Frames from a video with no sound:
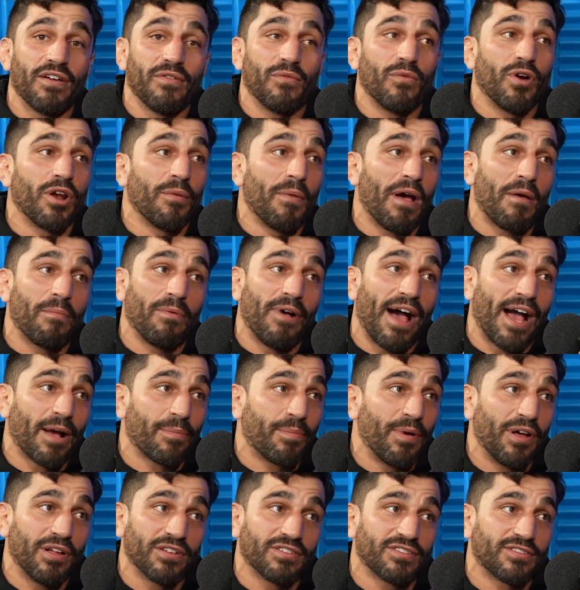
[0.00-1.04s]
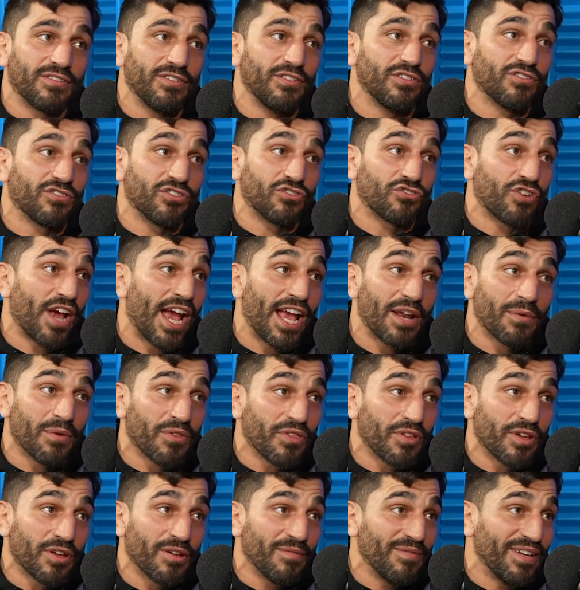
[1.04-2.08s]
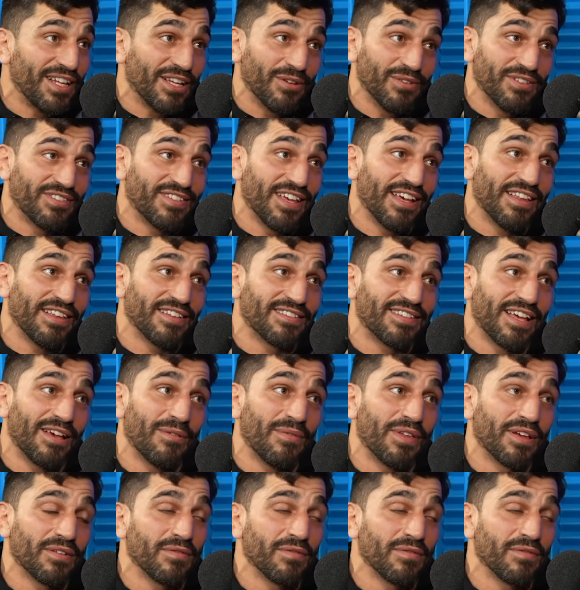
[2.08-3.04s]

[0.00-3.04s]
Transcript: one of my black belts used to train with him, and he would say, "Yeah, but don't thing. you